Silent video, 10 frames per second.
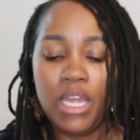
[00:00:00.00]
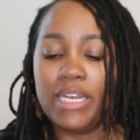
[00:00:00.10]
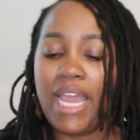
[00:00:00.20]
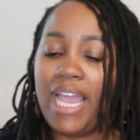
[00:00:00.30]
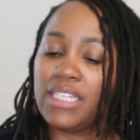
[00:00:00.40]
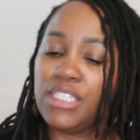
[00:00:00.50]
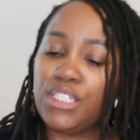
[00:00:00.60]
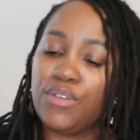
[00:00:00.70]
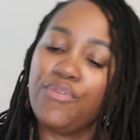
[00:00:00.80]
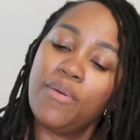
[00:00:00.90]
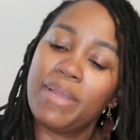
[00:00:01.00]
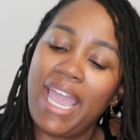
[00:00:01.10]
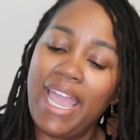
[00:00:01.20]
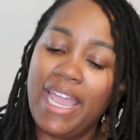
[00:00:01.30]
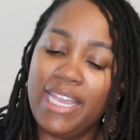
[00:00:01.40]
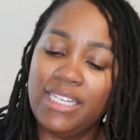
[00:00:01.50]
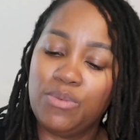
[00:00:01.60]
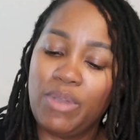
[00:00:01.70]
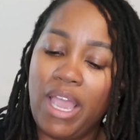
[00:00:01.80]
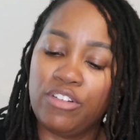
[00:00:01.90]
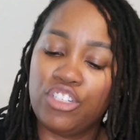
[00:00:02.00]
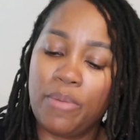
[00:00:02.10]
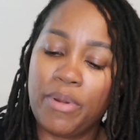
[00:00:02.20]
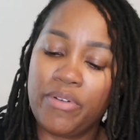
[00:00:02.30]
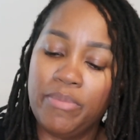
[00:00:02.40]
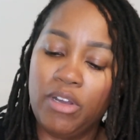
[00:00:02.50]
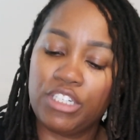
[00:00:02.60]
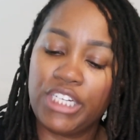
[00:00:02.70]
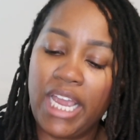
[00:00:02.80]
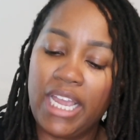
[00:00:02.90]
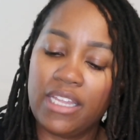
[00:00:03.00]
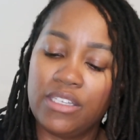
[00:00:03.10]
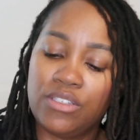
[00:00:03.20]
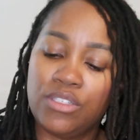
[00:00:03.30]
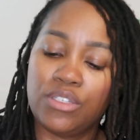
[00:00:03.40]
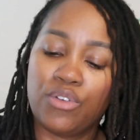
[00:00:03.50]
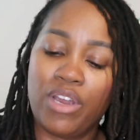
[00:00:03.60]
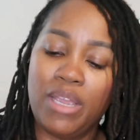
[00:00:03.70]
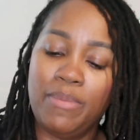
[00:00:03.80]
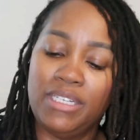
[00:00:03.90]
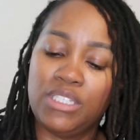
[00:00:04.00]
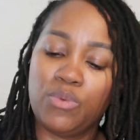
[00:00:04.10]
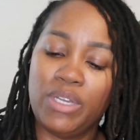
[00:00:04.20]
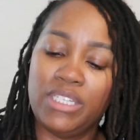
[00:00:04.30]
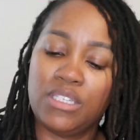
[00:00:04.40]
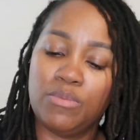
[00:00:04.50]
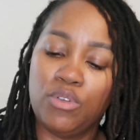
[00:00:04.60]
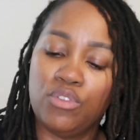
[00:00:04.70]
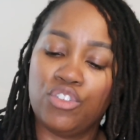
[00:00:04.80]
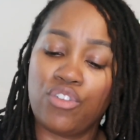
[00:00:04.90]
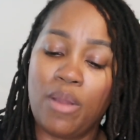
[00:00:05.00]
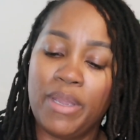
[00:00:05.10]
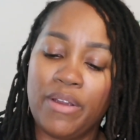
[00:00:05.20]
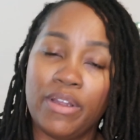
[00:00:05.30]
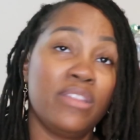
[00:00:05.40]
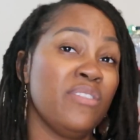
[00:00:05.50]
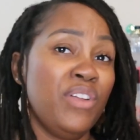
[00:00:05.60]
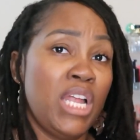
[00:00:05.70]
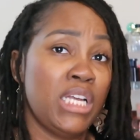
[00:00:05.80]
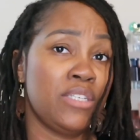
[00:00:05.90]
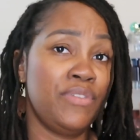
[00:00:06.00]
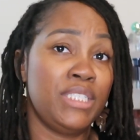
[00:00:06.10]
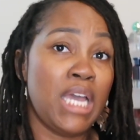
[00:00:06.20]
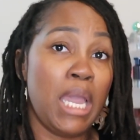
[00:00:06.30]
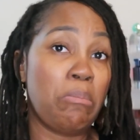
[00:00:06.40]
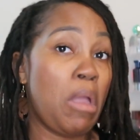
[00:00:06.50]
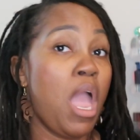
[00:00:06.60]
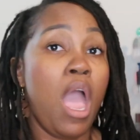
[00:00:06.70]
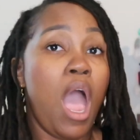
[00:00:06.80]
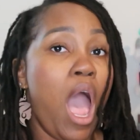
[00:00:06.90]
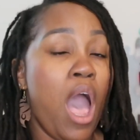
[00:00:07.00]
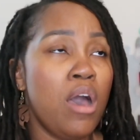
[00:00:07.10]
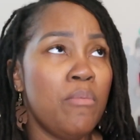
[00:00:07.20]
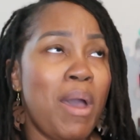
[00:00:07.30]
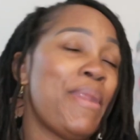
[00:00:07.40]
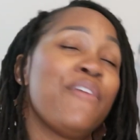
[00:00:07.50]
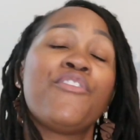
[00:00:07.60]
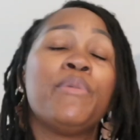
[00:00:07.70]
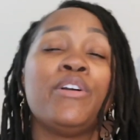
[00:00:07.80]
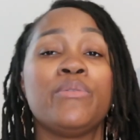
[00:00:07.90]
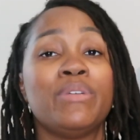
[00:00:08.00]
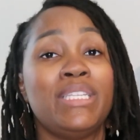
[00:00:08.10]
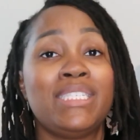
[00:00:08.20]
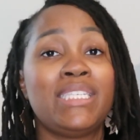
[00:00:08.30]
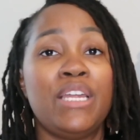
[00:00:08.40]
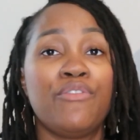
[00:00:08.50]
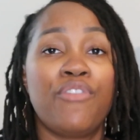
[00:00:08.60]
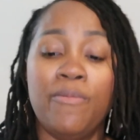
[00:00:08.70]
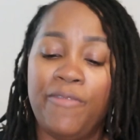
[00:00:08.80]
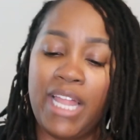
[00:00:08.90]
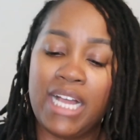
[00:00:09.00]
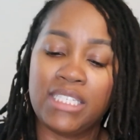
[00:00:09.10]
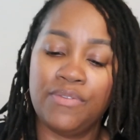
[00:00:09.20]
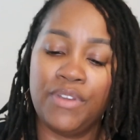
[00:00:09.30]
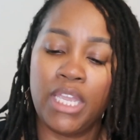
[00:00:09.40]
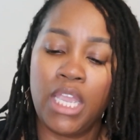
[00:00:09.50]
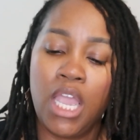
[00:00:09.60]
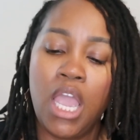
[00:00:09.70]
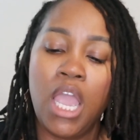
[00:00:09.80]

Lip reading: Next, from K's, we have Strawberry Milkshake. This is creamy, sweet, smooth strawberry, the Philosophy type. I'm not familiar with this scent from Philosophy.